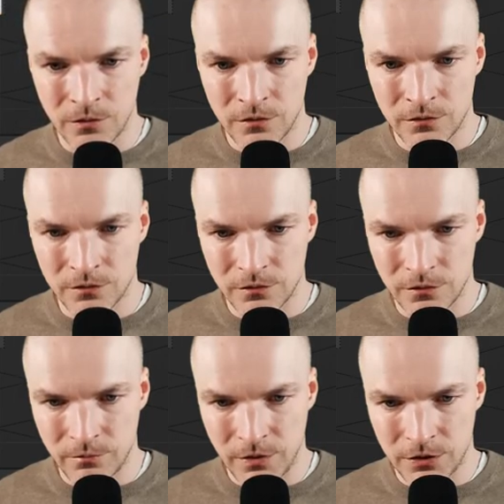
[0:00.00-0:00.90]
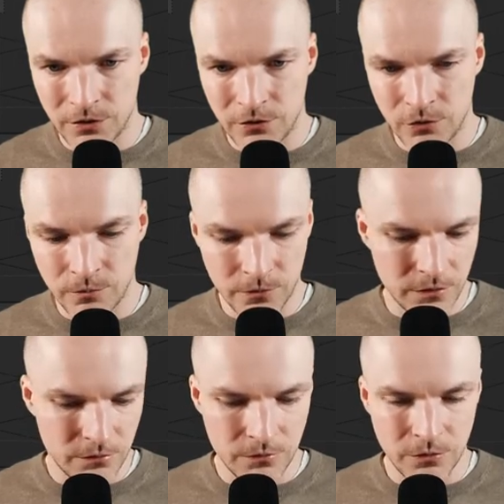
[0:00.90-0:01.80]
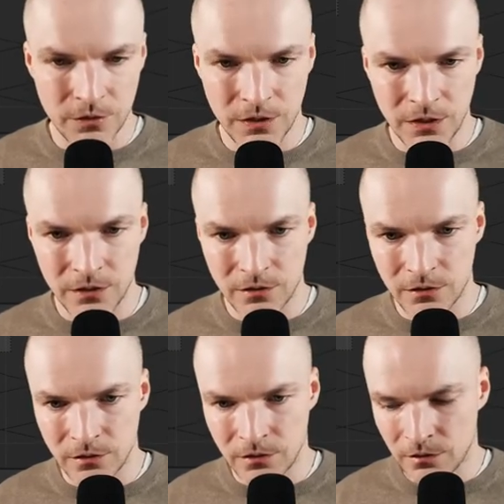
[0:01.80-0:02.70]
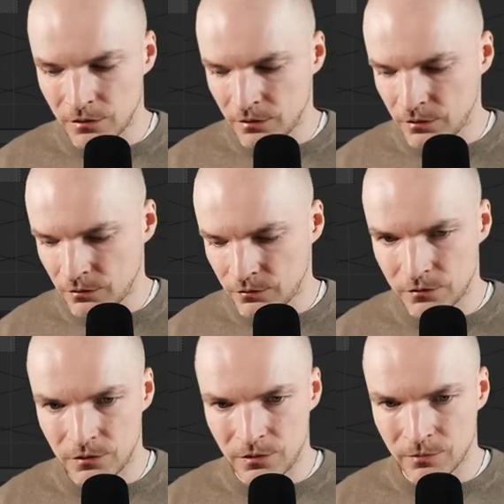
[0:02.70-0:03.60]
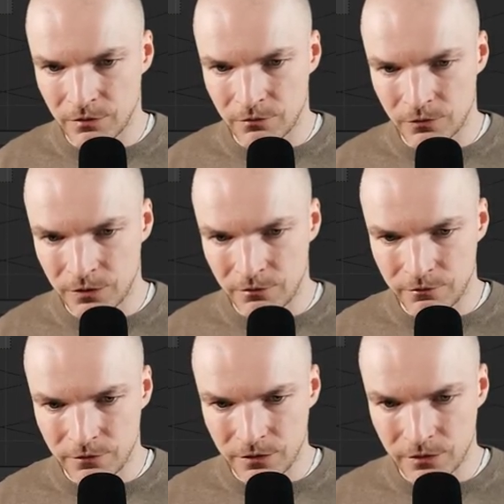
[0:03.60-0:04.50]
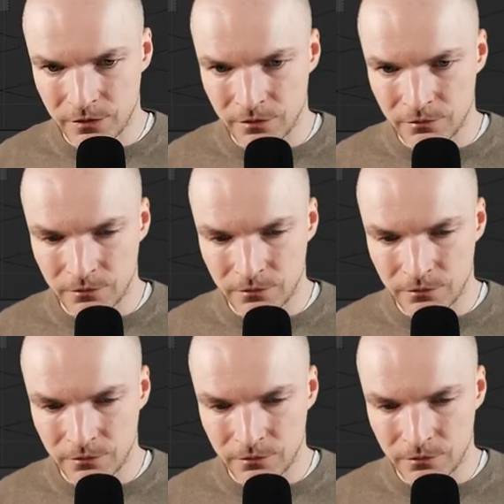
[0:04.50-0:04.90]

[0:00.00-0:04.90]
Since it's a magic cube, we're going to rotate on Z by 45.